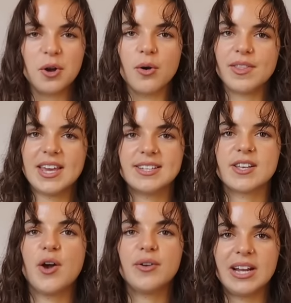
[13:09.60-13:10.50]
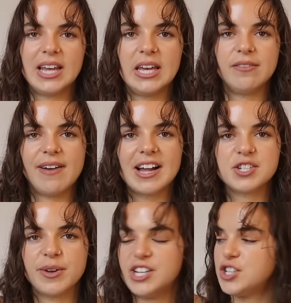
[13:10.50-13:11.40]
got these Oakley
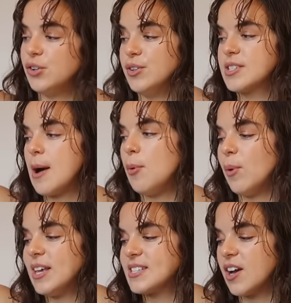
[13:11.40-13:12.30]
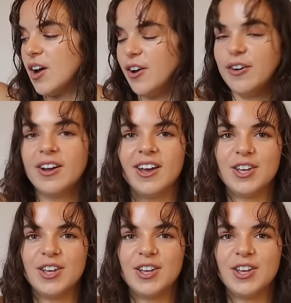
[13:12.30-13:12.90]
factory shoes a couple weeks ago.